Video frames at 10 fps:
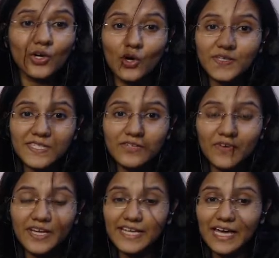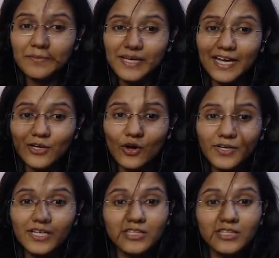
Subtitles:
costs of Unacademy Iconic.